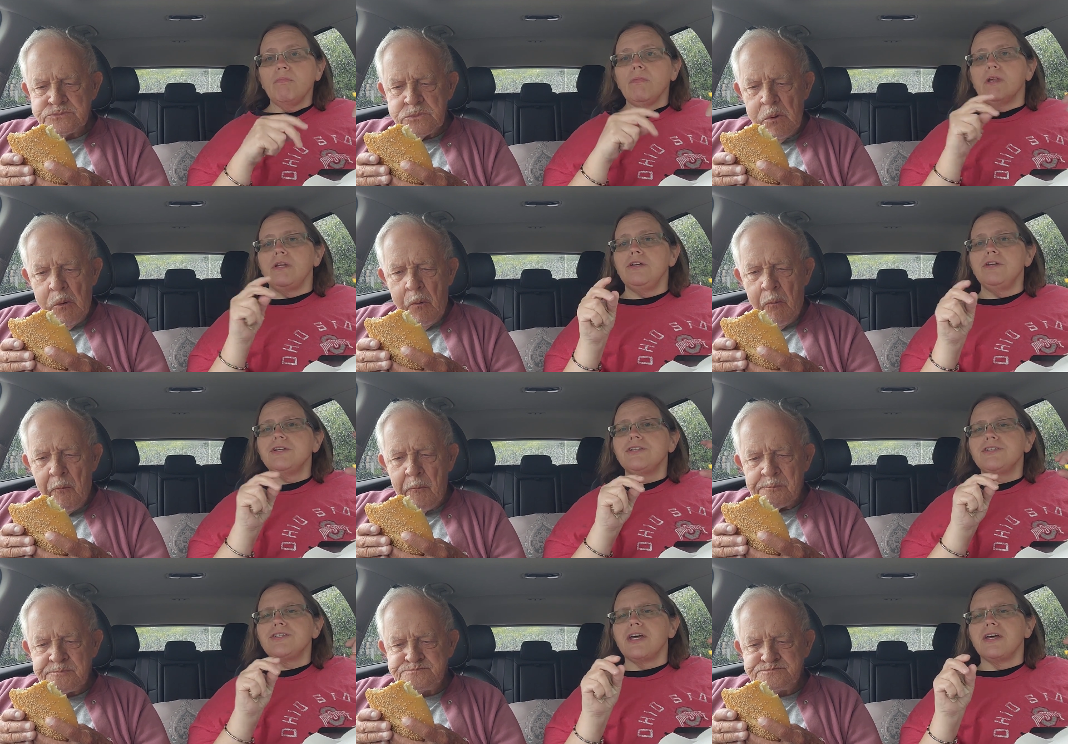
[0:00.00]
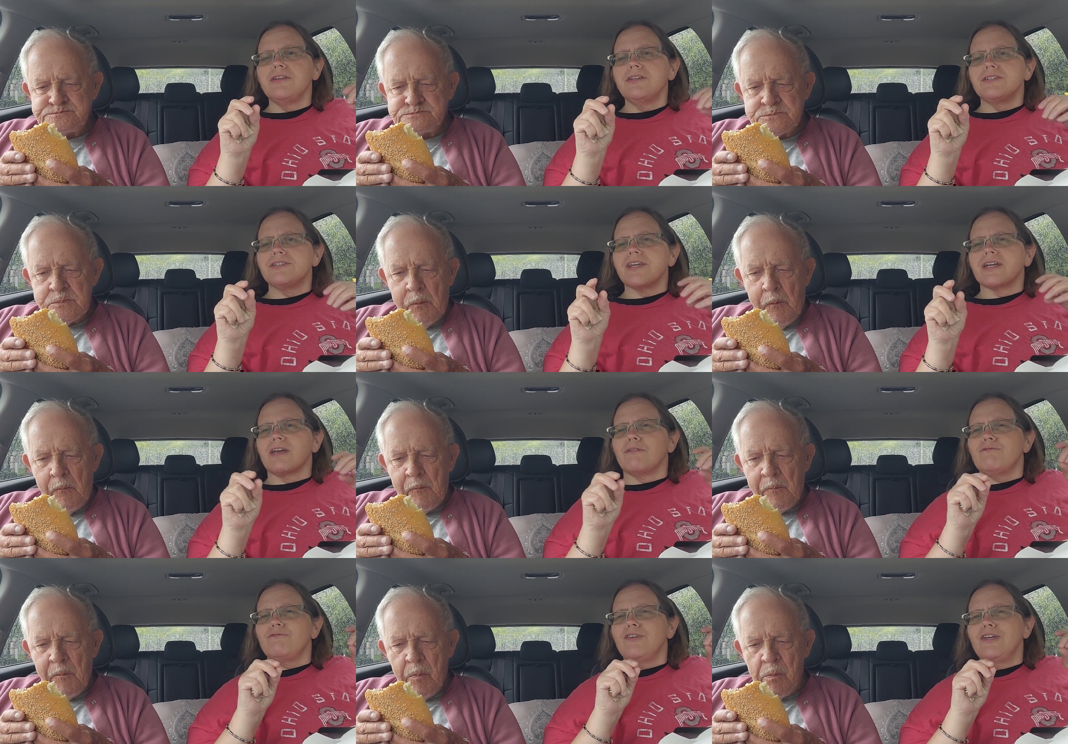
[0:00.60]
Speaker 1: You could tell it's like
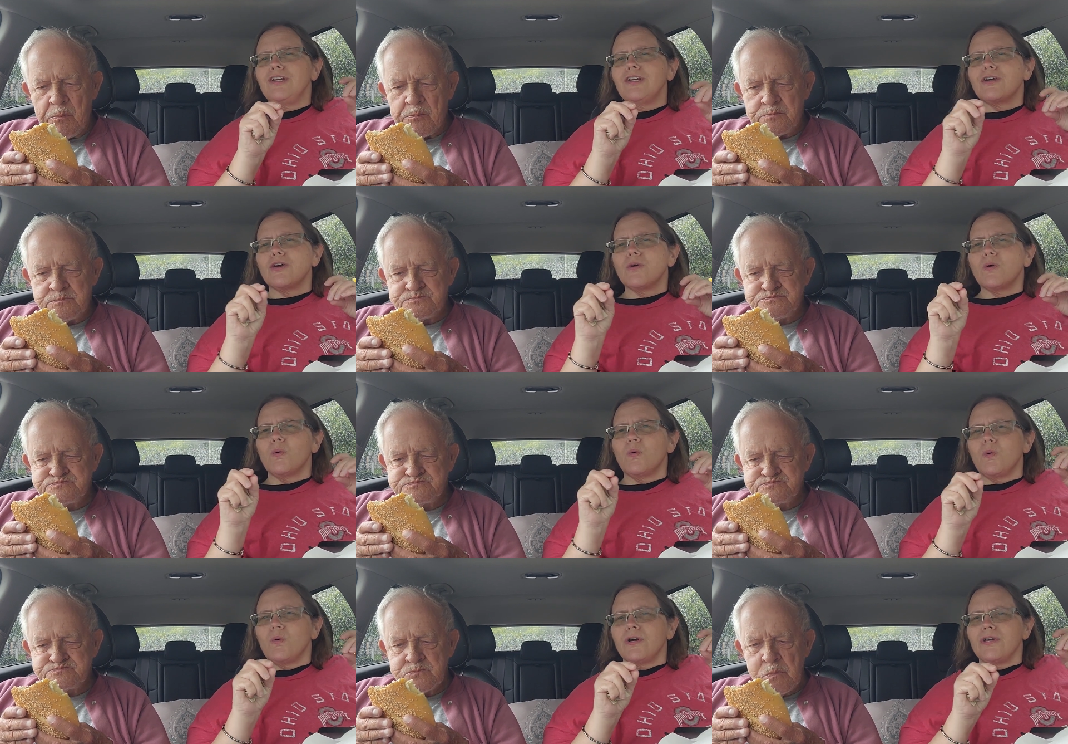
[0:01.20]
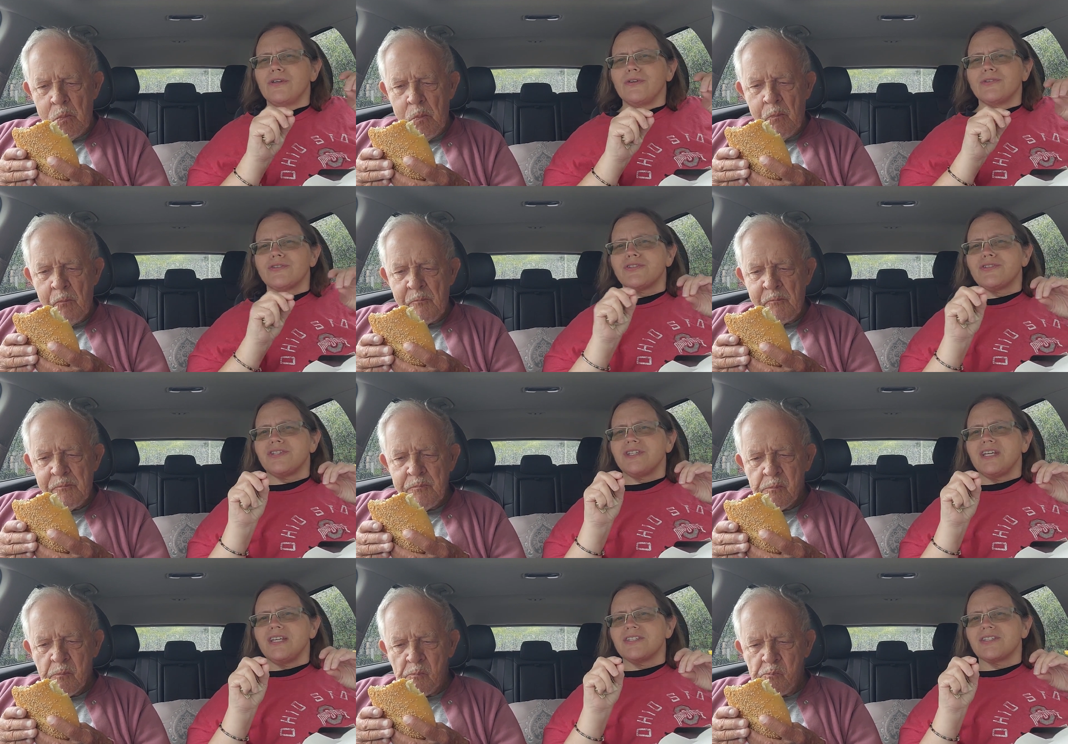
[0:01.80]
a vinegar oil
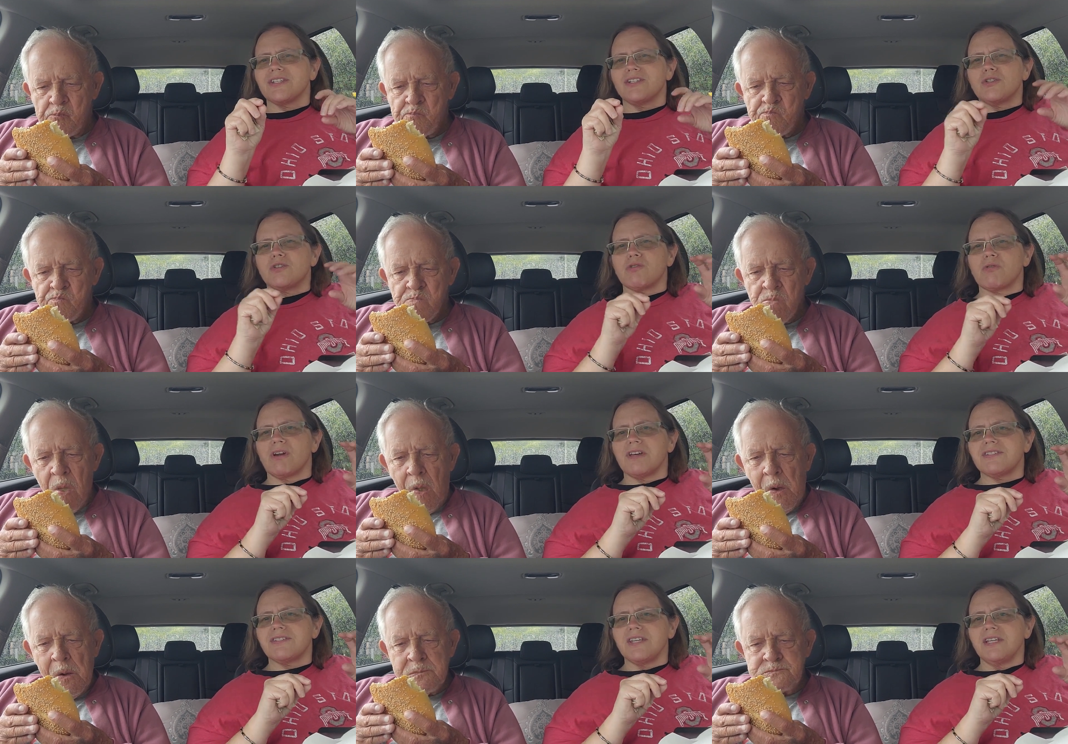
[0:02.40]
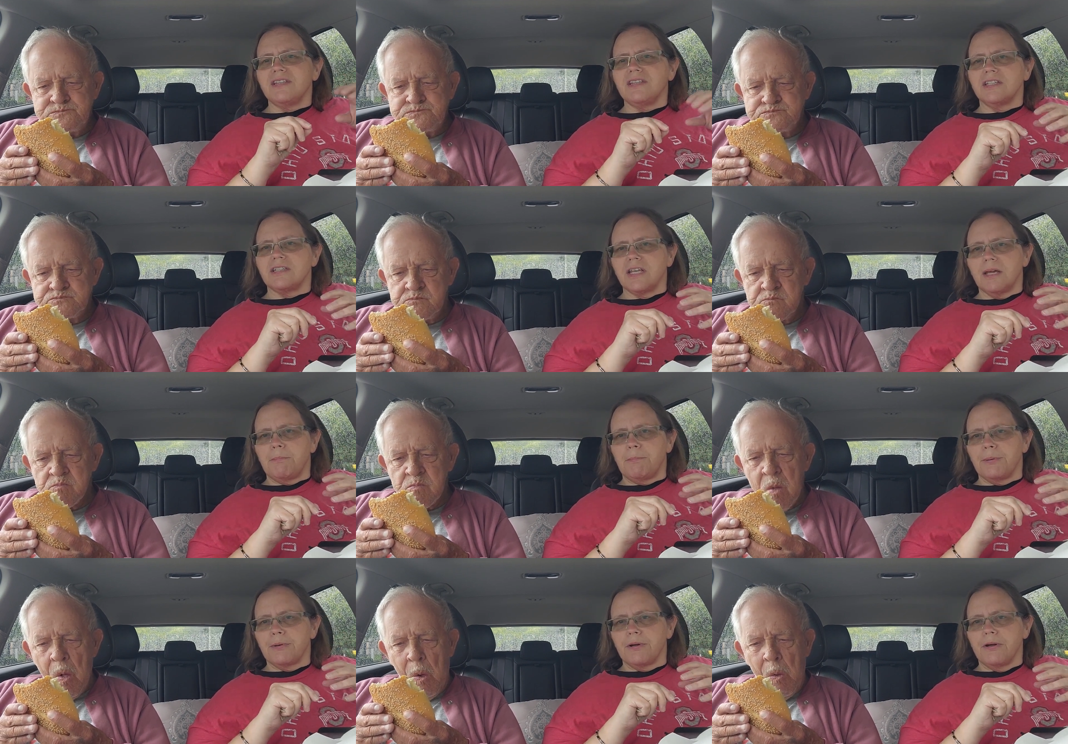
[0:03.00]
seasoned dressing that they
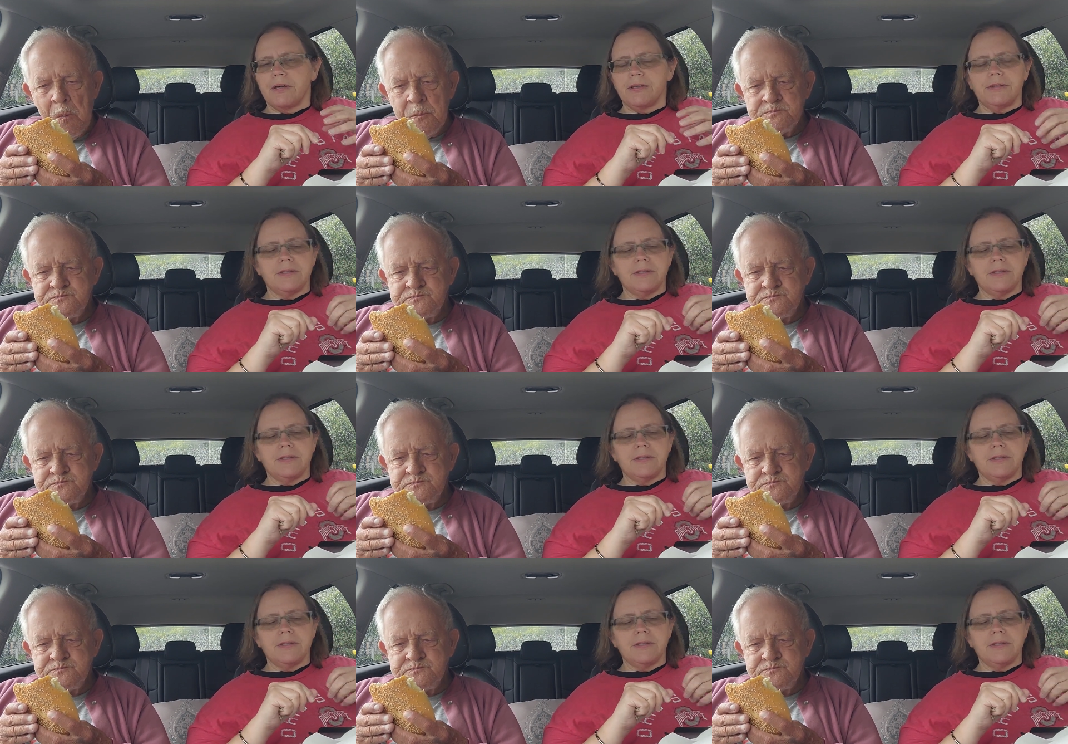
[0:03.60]
put on